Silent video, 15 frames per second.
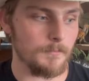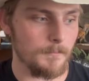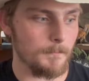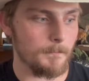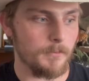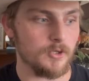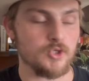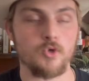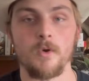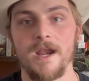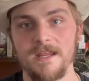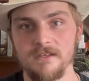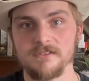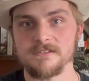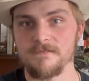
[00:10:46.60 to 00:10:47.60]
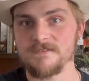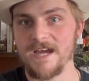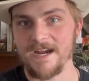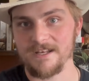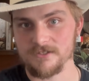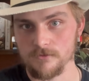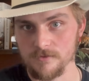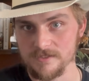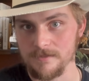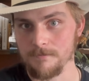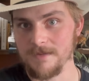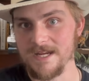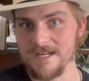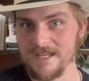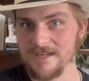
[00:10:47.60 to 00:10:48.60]
portrayals of dinosaurs in
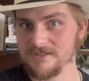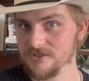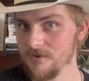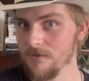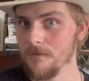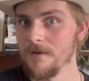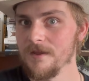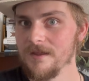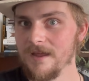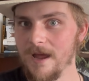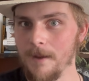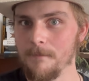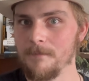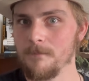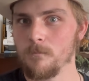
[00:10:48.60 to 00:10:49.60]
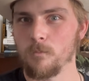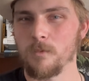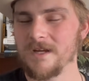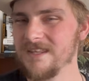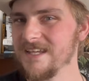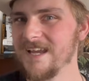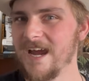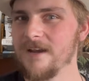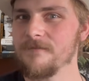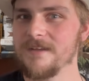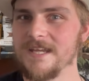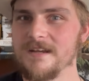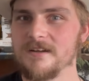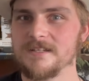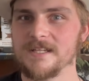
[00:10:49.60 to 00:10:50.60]
media. So I'm really kind of
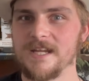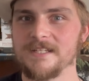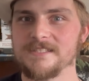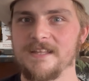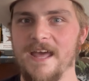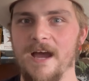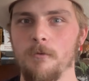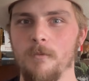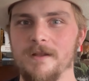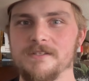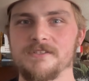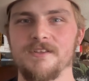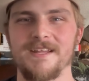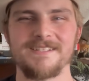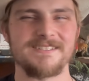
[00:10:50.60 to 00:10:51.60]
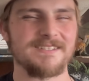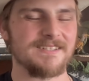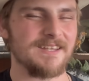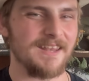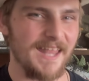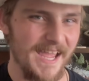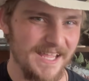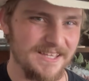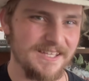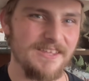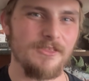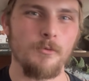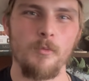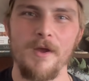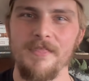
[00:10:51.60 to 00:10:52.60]
eager to get to that one. So that's likely
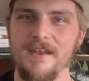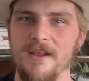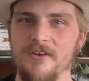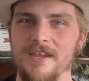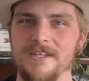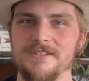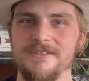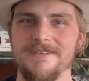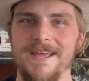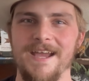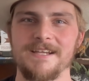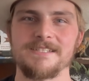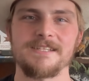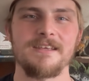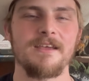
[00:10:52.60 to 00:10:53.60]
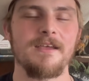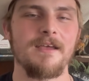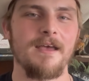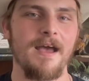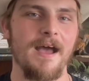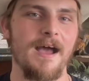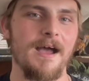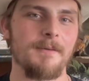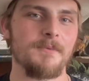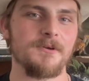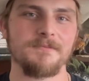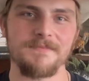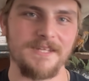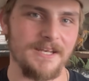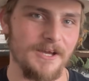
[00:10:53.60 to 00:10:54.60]
the one that I'll get to next.
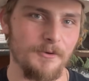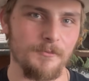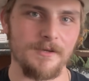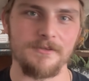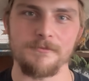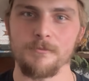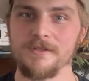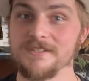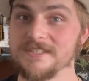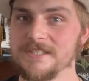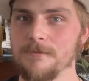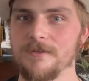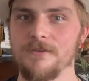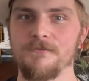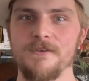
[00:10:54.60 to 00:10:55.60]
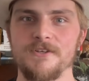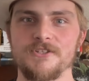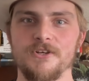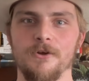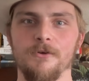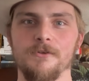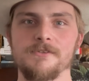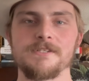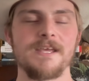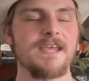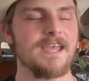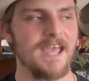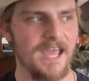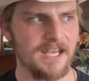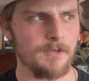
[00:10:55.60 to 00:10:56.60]
But we'll see what the future holds.
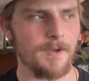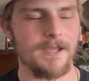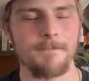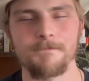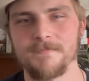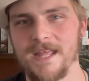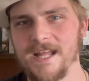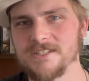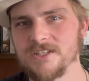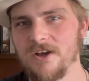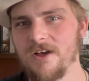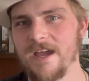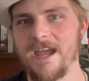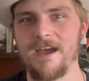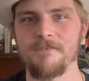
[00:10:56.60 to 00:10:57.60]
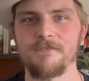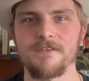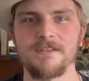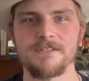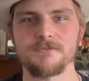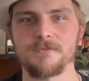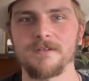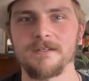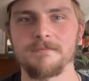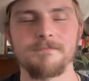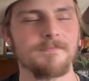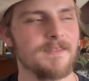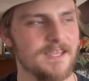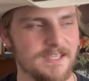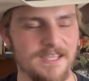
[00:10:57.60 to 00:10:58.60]
Anyway, that's all I have for this one.
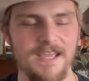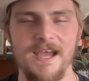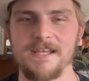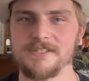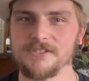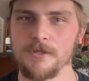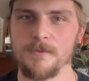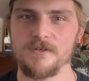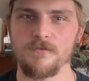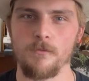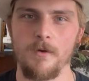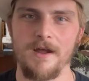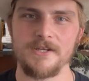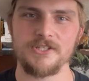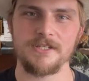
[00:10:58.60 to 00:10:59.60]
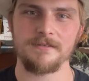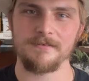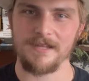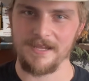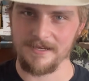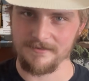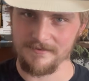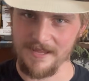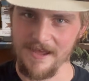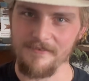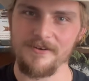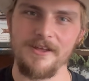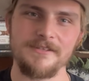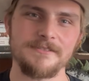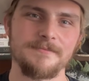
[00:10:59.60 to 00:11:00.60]
Thank you guys so much for watching, and have
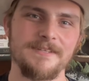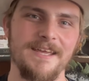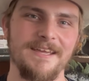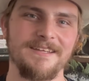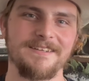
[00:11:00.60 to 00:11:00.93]
an awesome day.